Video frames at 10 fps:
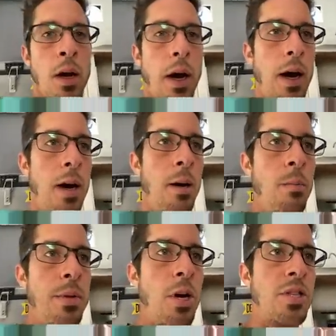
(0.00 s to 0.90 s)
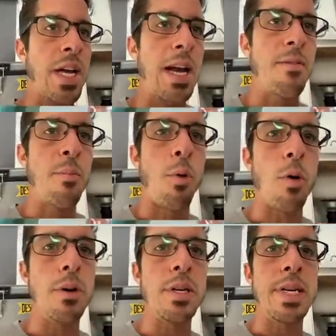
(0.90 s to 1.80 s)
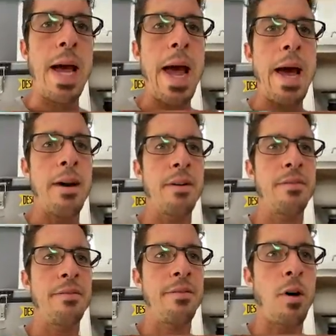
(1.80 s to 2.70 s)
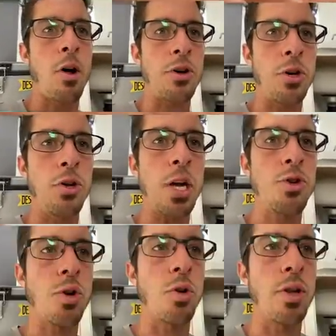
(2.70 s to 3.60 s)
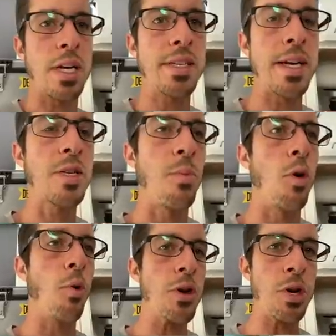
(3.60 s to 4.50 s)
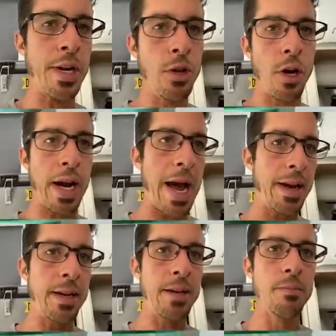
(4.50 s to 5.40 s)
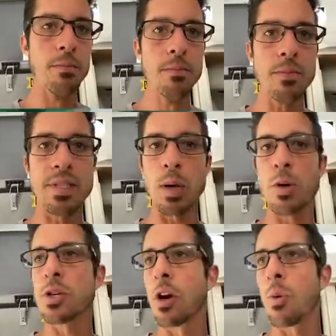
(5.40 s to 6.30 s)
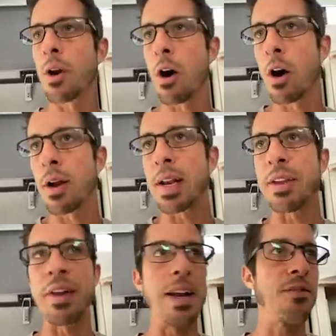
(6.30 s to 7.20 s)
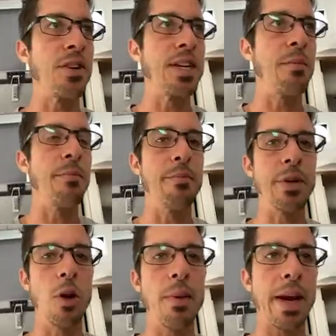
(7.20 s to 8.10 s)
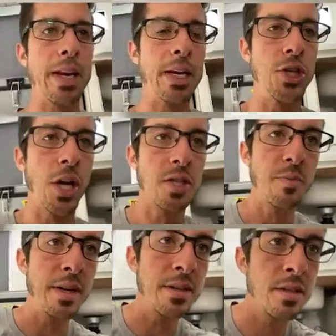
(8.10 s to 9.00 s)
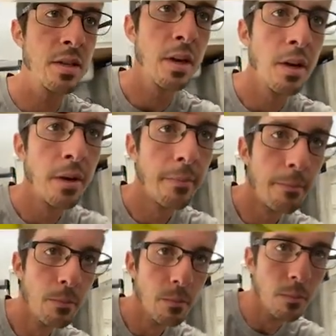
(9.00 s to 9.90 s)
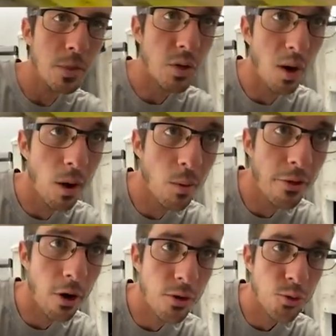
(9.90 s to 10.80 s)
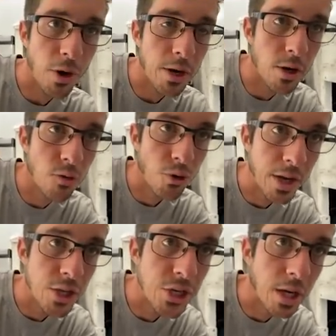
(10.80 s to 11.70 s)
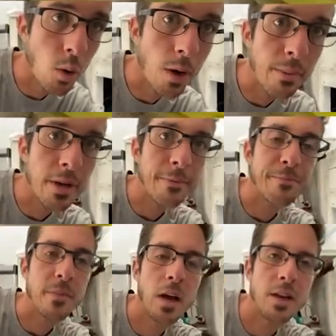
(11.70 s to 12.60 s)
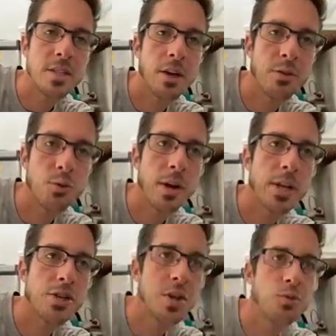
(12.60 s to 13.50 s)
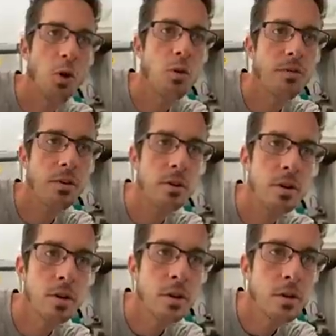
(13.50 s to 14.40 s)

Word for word: you know, it's kind of important to have all your electrical accessible where you can look at it, see what's going on, and then if you need to, you know, make any adjustments. So I went with all the Renogy equipment. It's got the Renogy Rover